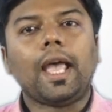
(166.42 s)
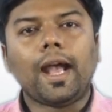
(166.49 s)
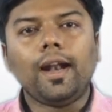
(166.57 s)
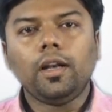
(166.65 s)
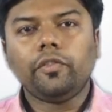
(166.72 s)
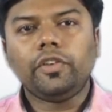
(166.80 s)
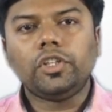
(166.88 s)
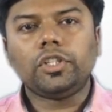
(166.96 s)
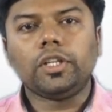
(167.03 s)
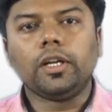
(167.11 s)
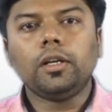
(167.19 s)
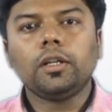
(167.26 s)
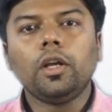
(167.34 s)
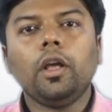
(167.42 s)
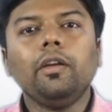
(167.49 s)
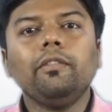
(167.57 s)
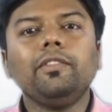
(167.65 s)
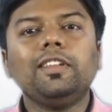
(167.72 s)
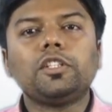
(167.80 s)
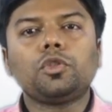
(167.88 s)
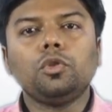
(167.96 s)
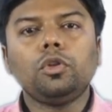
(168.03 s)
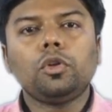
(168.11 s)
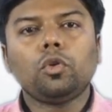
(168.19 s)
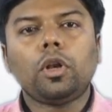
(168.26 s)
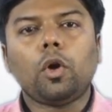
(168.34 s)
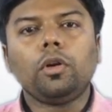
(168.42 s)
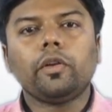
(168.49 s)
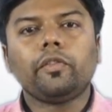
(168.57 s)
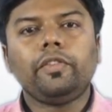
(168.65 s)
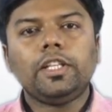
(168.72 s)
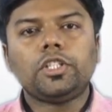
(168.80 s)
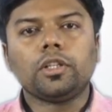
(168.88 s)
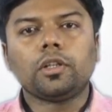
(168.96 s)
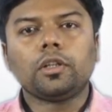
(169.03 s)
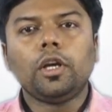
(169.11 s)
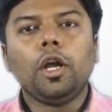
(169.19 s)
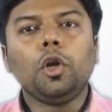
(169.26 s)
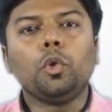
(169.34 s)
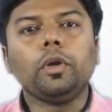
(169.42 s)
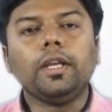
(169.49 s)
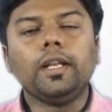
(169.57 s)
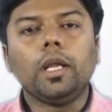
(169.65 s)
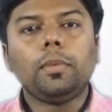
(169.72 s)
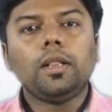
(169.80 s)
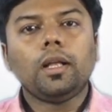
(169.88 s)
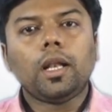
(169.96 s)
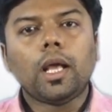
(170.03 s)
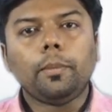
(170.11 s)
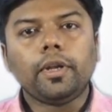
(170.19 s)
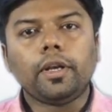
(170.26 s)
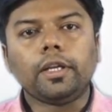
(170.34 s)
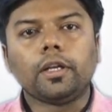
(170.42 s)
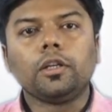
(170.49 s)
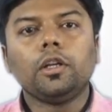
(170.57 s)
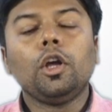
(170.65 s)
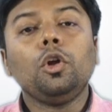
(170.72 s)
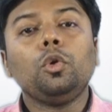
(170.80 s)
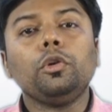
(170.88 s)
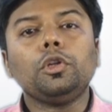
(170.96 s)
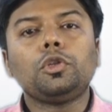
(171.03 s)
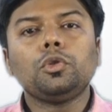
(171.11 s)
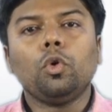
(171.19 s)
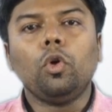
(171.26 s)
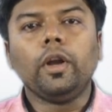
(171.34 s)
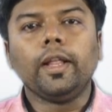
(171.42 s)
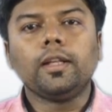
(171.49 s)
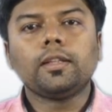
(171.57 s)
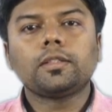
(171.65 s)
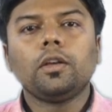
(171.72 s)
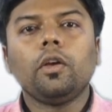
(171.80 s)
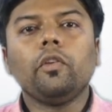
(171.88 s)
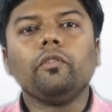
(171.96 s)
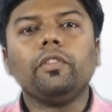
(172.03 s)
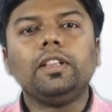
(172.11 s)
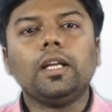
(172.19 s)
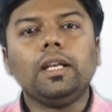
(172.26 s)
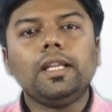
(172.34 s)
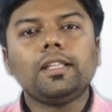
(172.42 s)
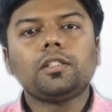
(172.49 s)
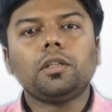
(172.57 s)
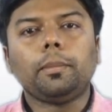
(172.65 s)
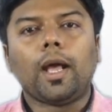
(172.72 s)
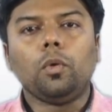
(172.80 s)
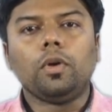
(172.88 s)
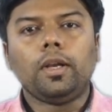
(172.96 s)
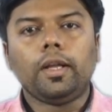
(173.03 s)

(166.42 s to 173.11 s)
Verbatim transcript: and efficient, we will soon roll out a feature to enable the librarian to issue holdings with the least manual